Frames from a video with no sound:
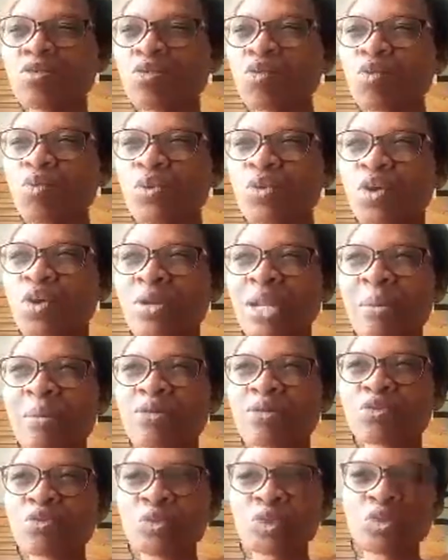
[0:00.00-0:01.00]
No, we talked
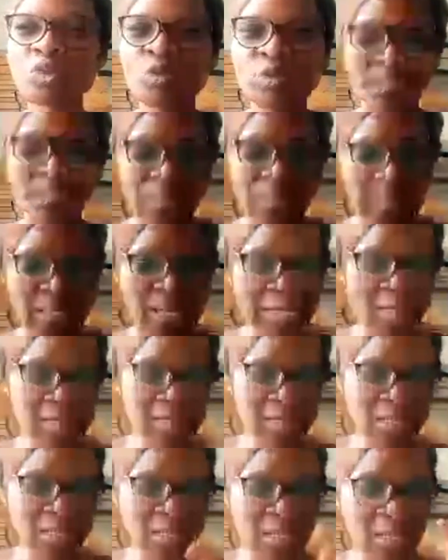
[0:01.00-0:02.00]
about resources.
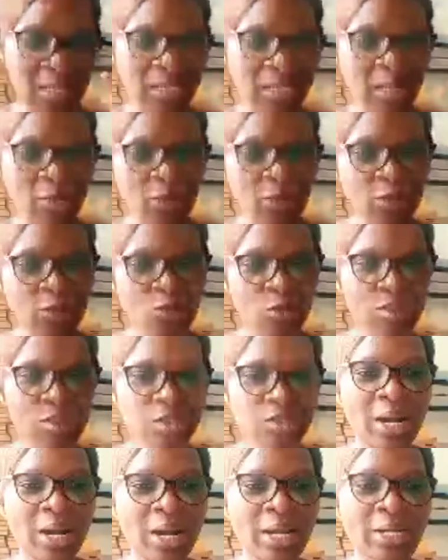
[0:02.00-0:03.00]
Yes, the
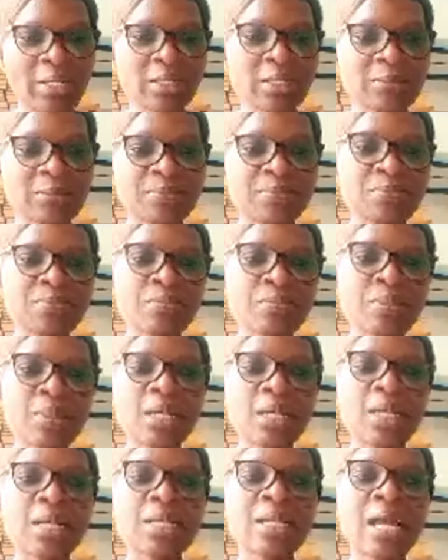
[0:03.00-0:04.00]
resources, right?
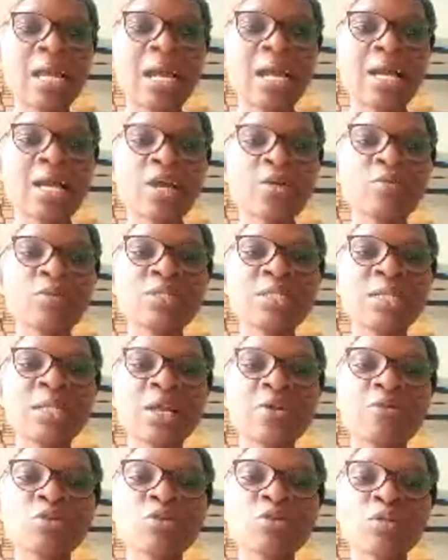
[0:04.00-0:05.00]
And we
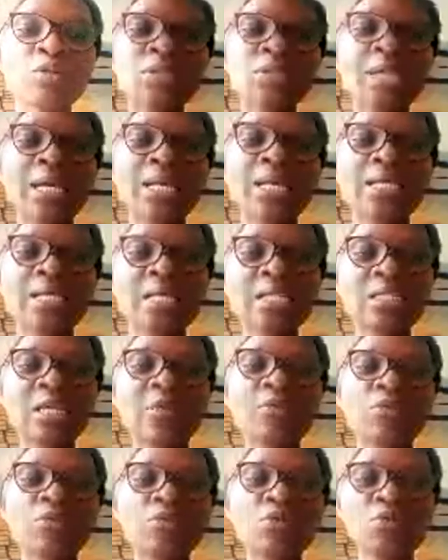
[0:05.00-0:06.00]
said that resources are the things
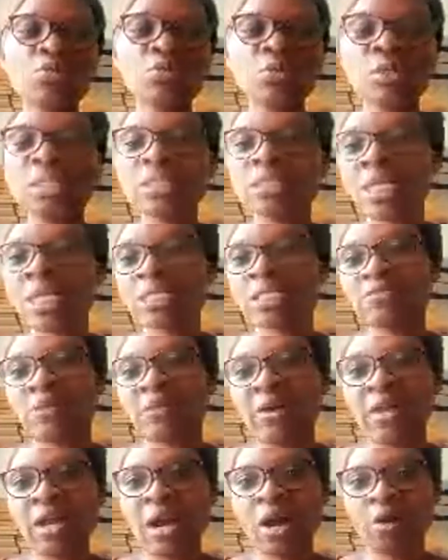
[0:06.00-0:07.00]
that we use in
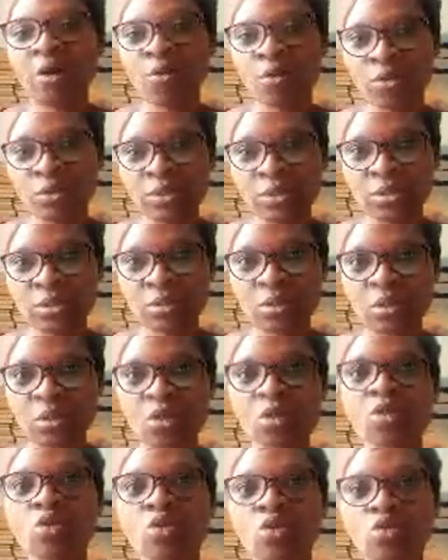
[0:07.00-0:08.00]
satisfying our wants.
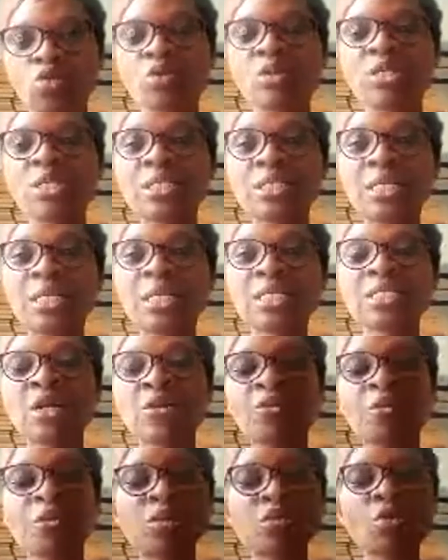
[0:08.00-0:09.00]
So in this case,
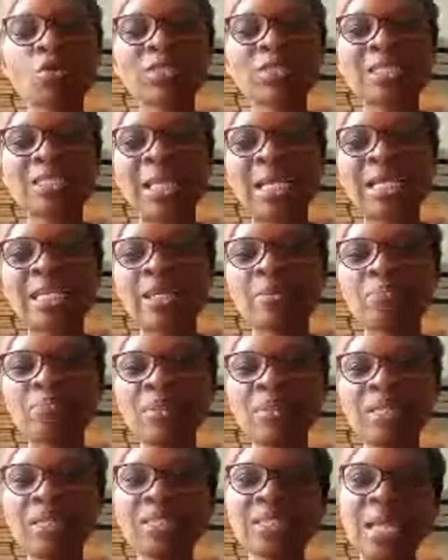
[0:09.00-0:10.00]
the resources and the
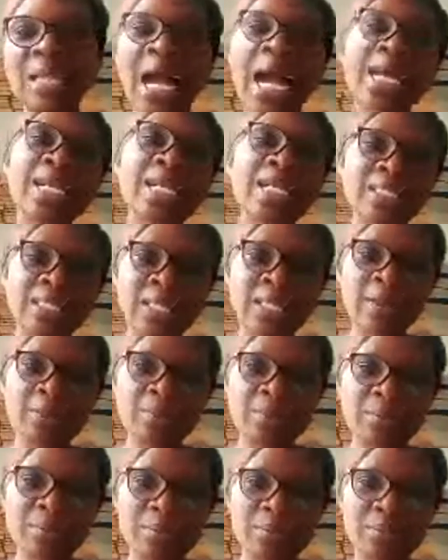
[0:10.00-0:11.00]
means are the same.